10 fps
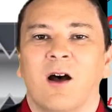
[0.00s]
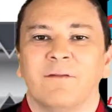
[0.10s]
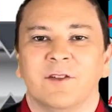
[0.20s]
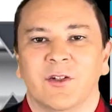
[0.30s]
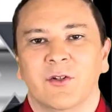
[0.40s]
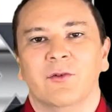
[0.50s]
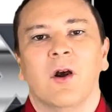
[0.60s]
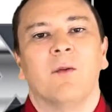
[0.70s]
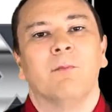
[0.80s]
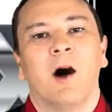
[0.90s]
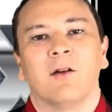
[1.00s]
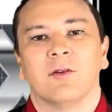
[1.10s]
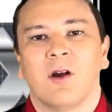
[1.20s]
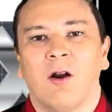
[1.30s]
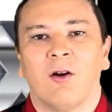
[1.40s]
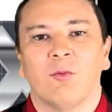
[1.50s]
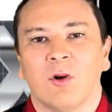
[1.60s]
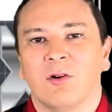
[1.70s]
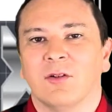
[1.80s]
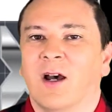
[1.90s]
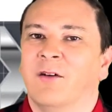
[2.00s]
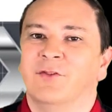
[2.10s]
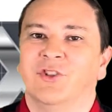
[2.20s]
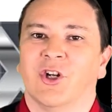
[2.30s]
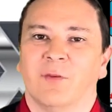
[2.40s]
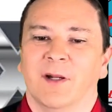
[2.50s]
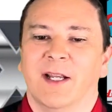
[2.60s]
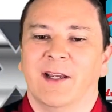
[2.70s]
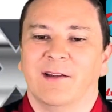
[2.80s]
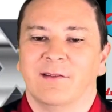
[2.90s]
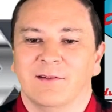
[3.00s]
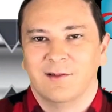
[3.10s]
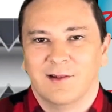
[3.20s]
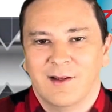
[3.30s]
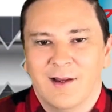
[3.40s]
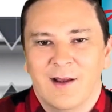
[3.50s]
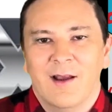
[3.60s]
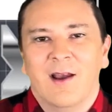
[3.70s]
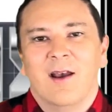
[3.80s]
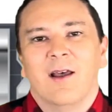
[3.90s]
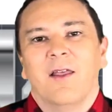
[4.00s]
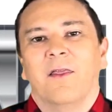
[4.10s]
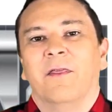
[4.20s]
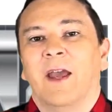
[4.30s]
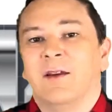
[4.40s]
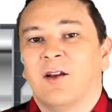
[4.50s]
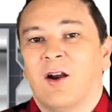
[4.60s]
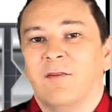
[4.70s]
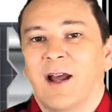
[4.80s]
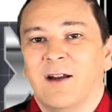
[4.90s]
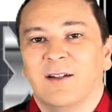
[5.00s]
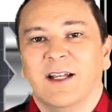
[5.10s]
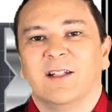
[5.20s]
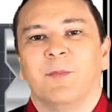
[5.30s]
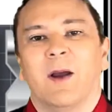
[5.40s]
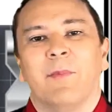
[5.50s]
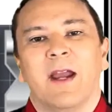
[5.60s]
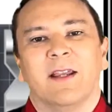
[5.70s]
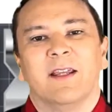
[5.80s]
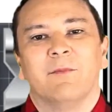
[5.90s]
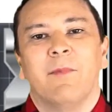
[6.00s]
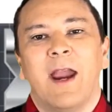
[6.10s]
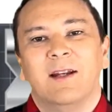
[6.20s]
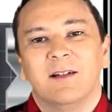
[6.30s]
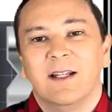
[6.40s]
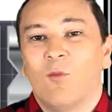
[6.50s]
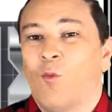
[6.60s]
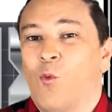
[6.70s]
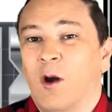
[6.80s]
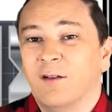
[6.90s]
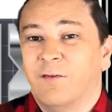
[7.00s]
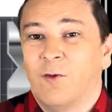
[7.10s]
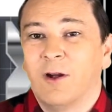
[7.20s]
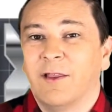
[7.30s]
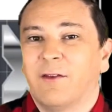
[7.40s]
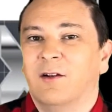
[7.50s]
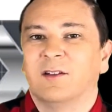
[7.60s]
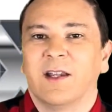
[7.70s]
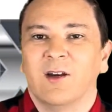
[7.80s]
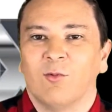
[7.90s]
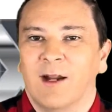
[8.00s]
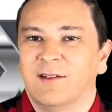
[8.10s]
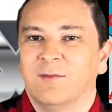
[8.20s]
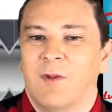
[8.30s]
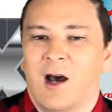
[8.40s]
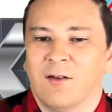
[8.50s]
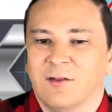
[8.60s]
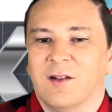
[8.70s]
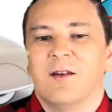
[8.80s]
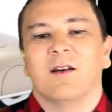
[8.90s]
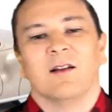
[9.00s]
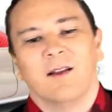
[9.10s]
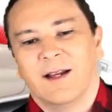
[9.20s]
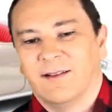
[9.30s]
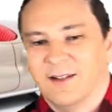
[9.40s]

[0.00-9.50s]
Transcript: off to Model Car World of Germany. They carved out a niche by making mainly 143rd scale resin models, like